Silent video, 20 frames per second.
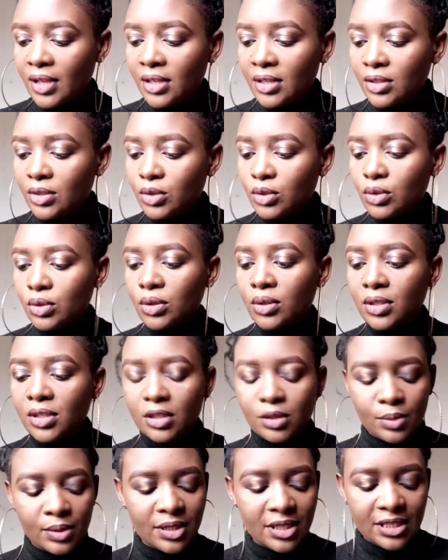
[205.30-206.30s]
So this
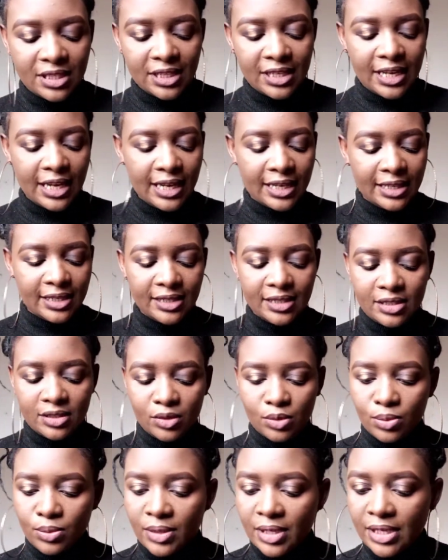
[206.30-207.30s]
one is a
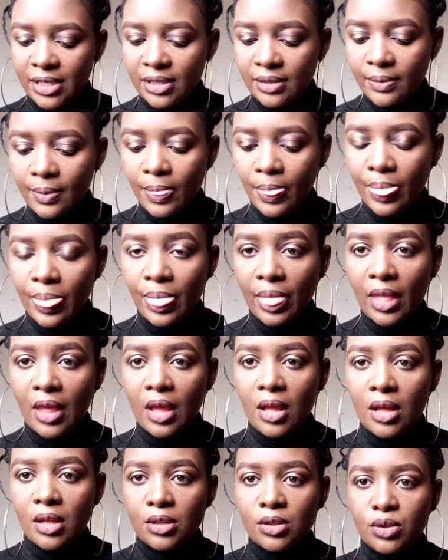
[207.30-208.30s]
colorless one.
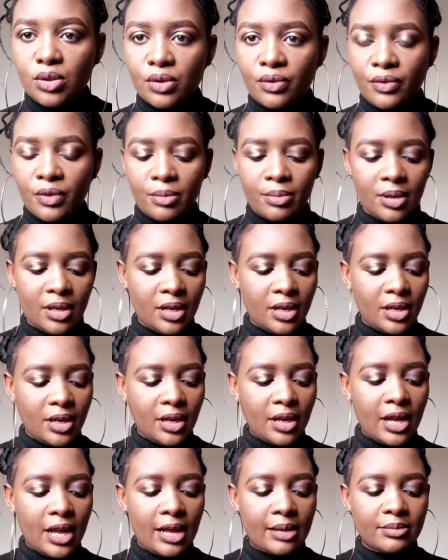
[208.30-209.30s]
So from
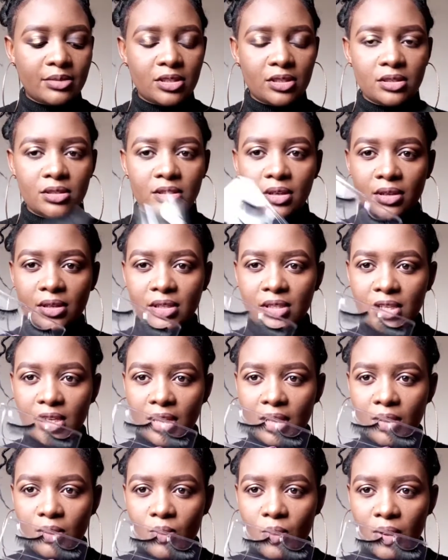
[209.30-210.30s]
here, I'm just gonna
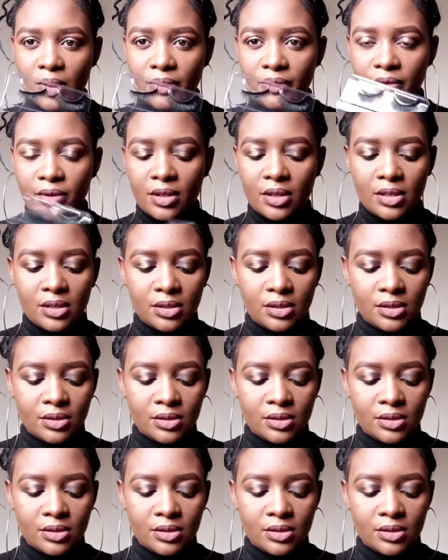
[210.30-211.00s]
take one of the